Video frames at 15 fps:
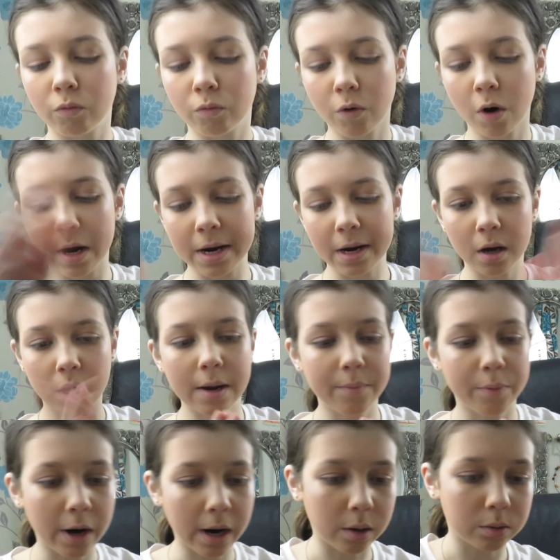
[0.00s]
Right,
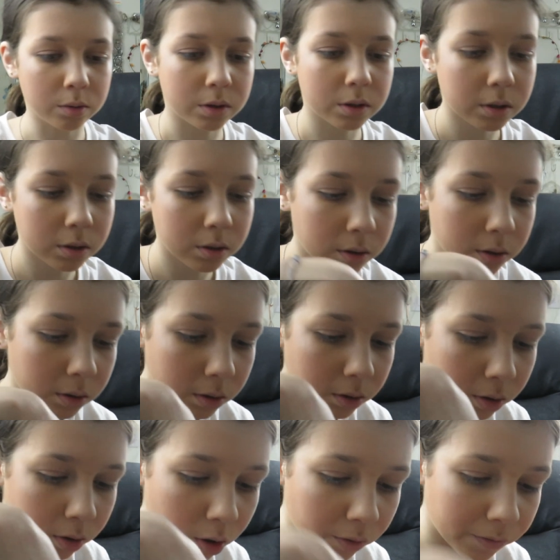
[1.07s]
eyebrows.
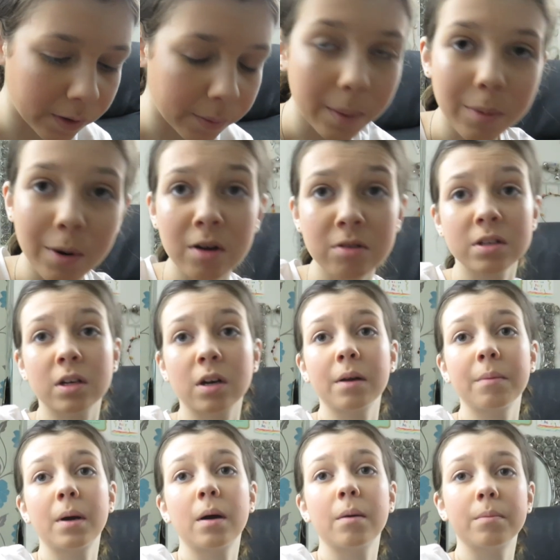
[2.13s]
Gotta fill my brows in
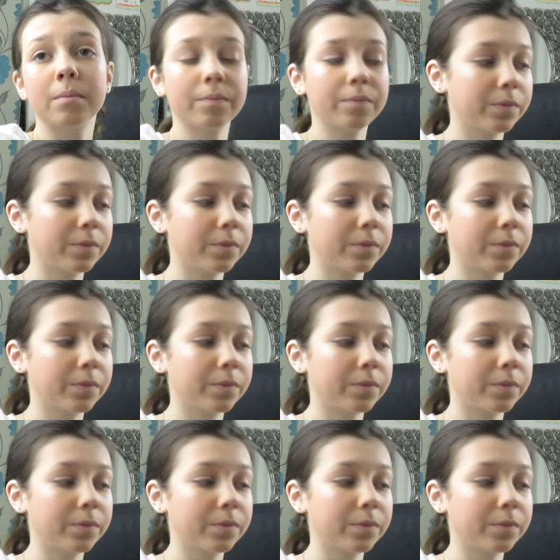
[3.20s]
like mum.